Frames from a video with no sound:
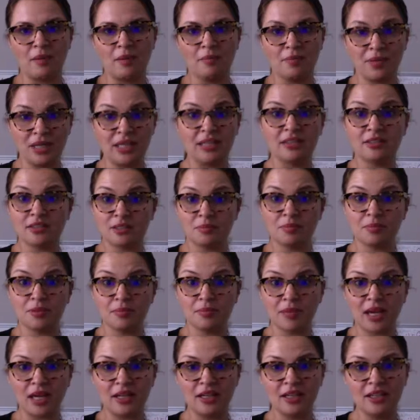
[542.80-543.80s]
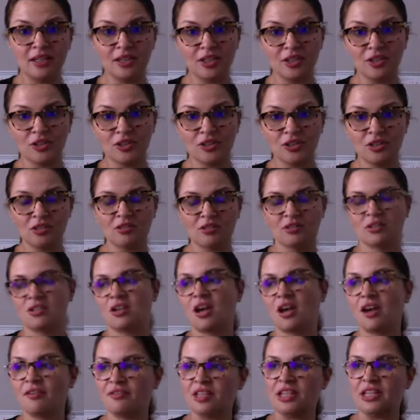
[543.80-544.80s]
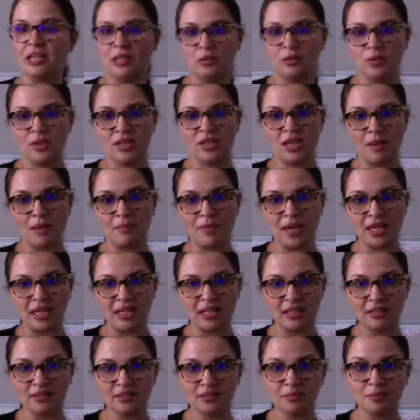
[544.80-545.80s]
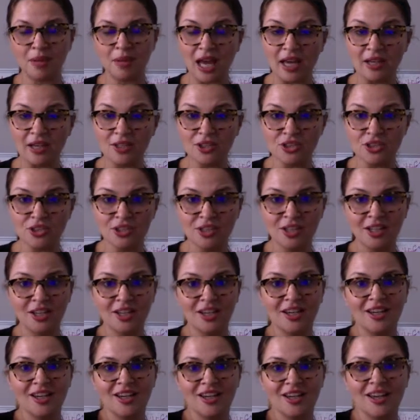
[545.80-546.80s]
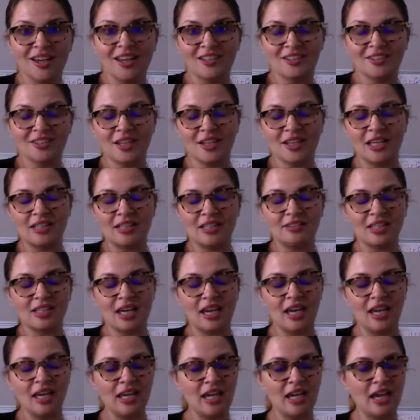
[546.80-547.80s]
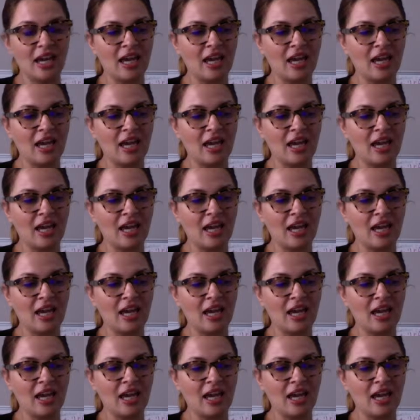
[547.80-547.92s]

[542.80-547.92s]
being diplomatic, diving in without making a splash, so they say.